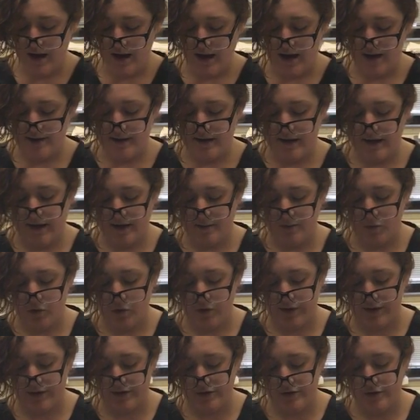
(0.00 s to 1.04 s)
And then I'm
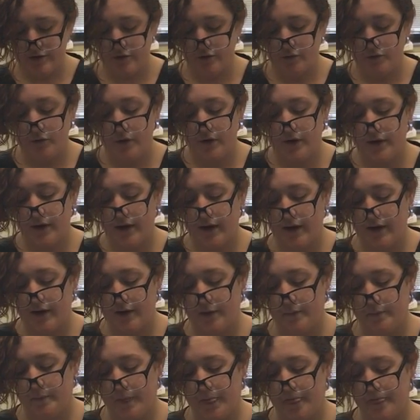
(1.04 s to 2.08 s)
going to
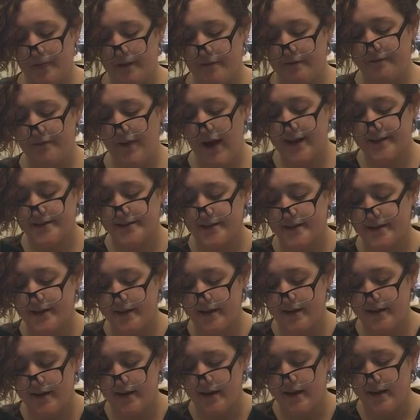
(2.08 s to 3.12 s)
fasten
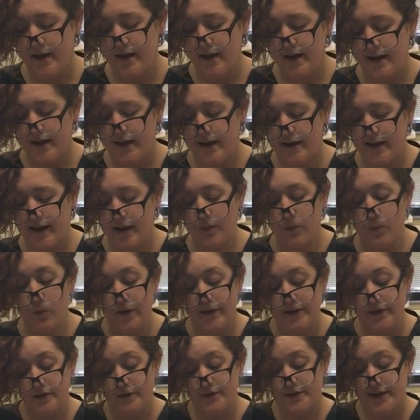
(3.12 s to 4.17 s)
it in a
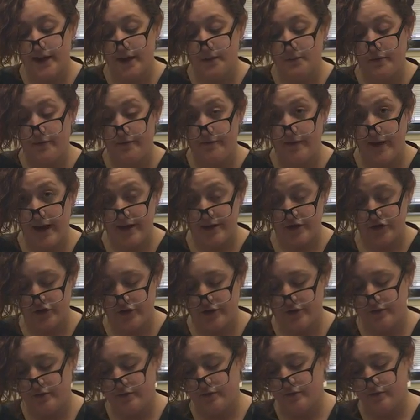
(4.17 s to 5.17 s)
windowpane fashion.